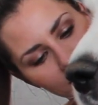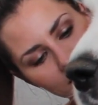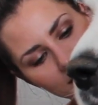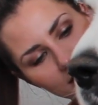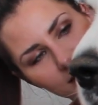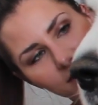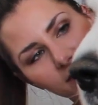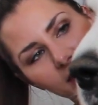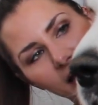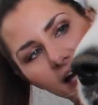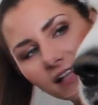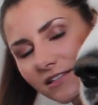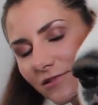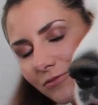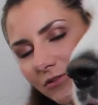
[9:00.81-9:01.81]
so
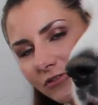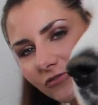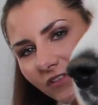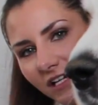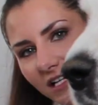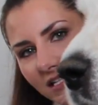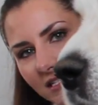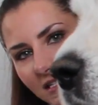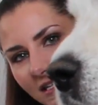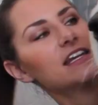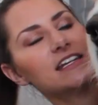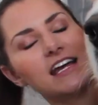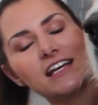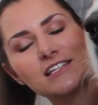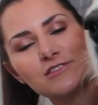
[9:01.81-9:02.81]
that's Rufus.
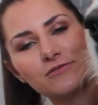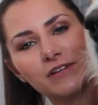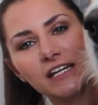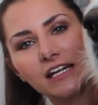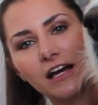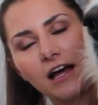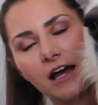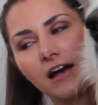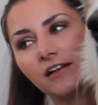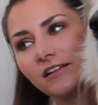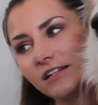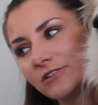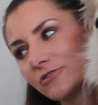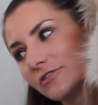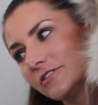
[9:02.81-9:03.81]
Next week I'll
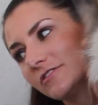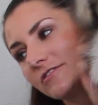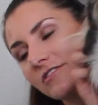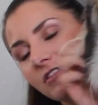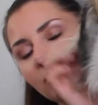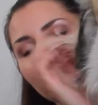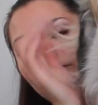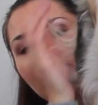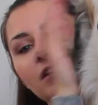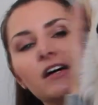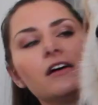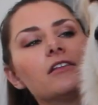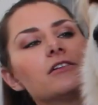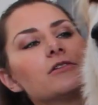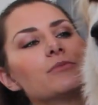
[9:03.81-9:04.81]
introduce you to
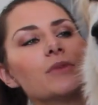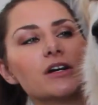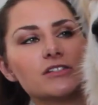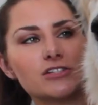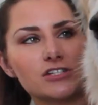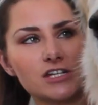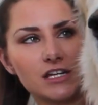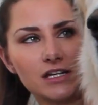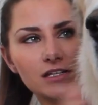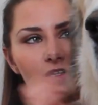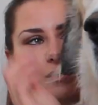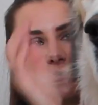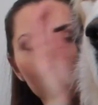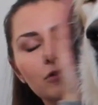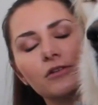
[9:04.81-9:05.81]
the other munchkin
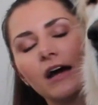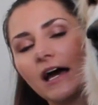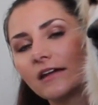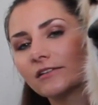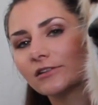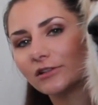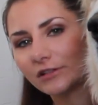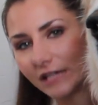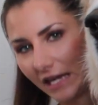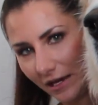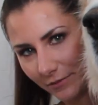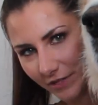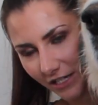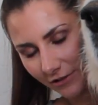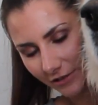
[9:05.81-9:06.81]
who had a little
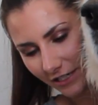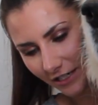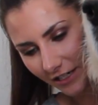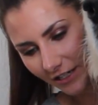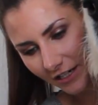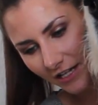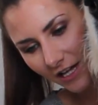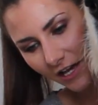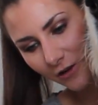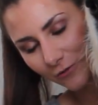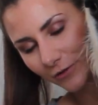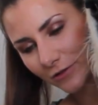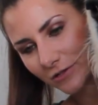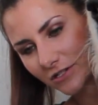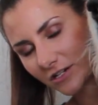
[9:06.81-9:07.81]
cameo here,
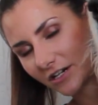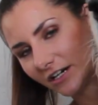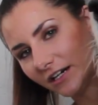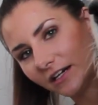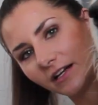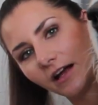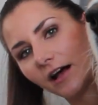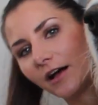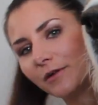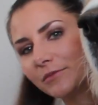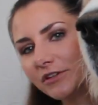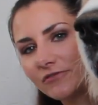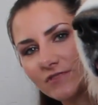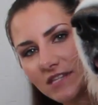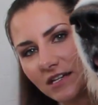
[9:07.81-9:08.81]
Rooster.
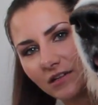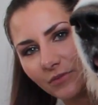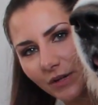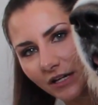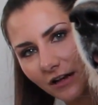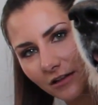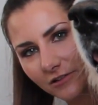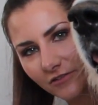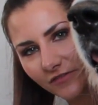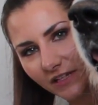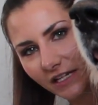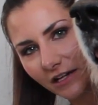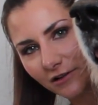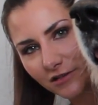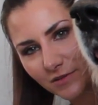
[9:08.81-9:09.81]
You've seen him in other
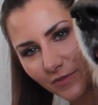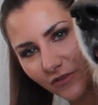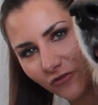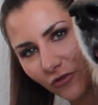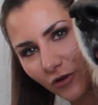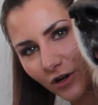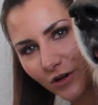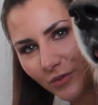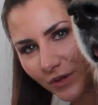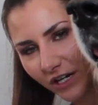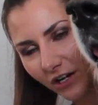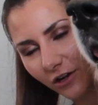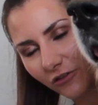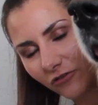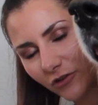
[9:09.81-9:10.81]
videos before, but
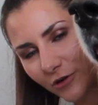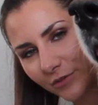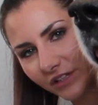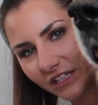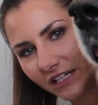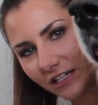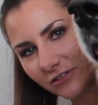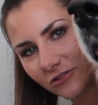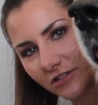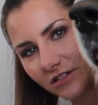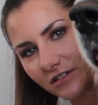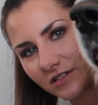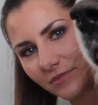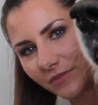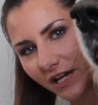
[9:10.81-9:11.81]
I'll formally
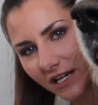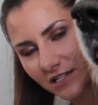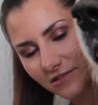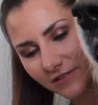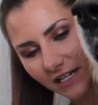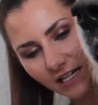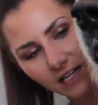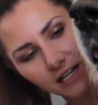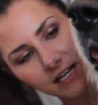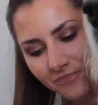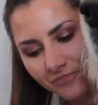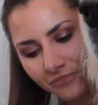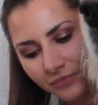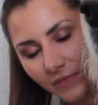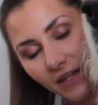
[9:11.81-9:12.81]
introduce him next week.
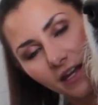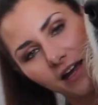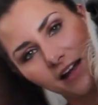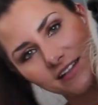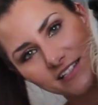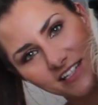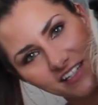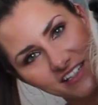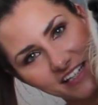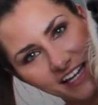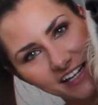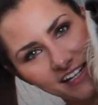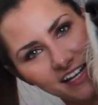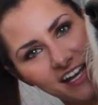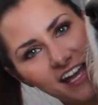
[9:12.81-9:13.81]
Until
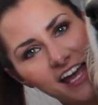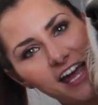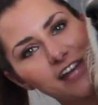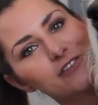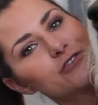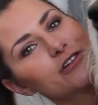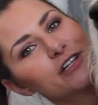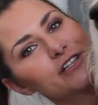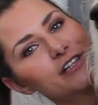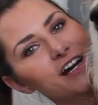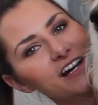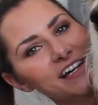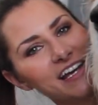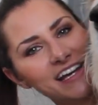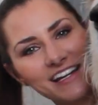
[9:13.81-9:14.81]
then, enjoy your
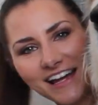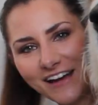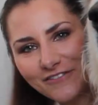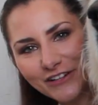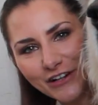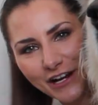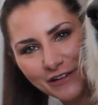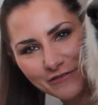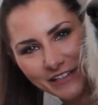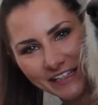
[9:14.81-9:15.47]
dog and have a great